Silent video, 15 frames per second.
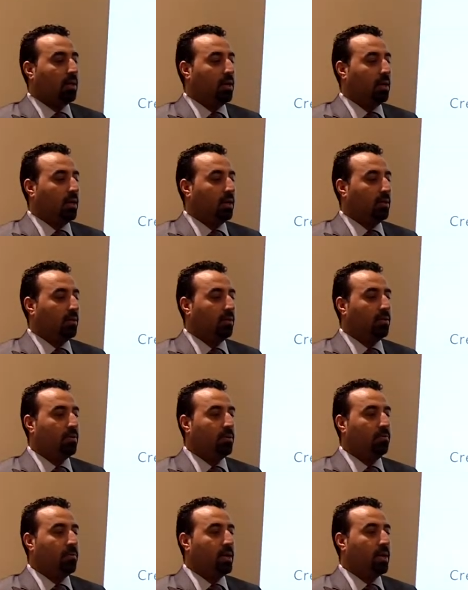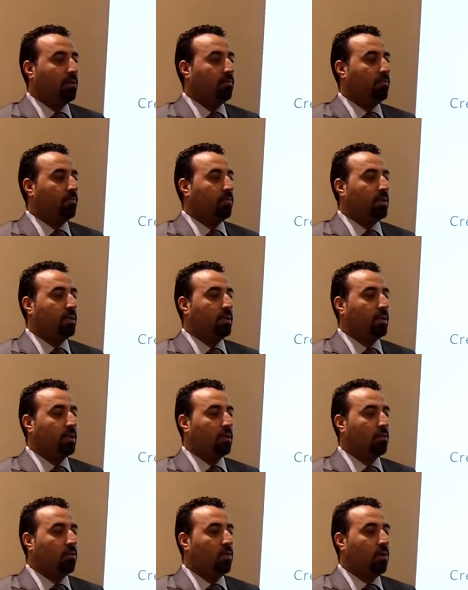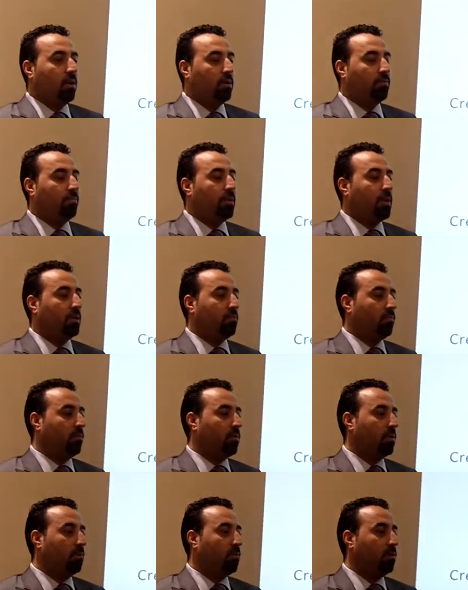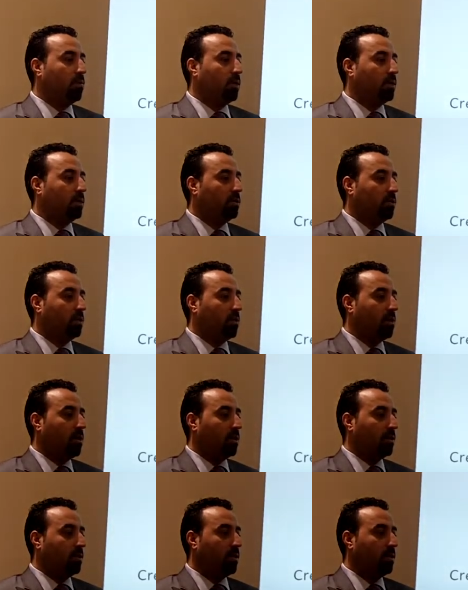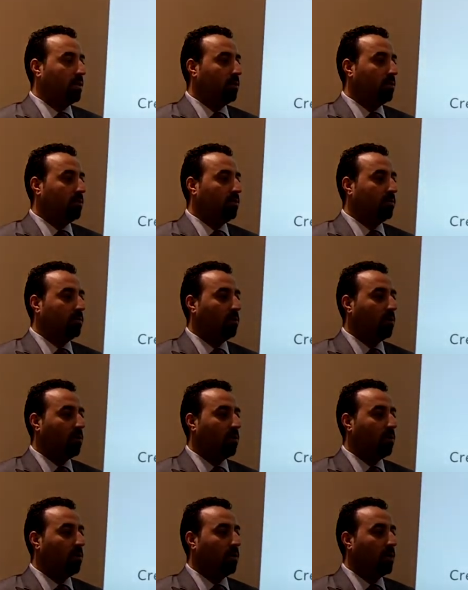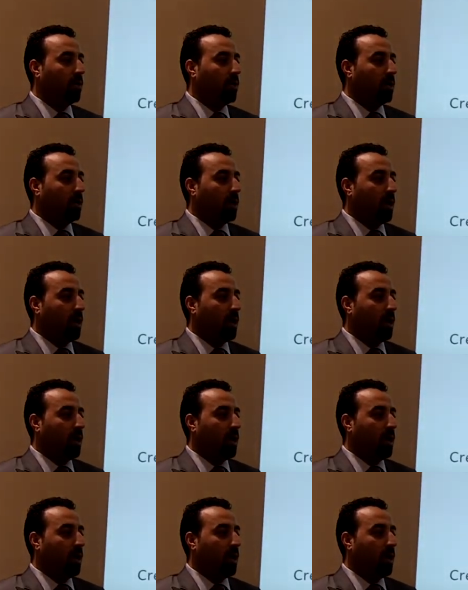uh, determine whether they're qualified for a mortgage or not. So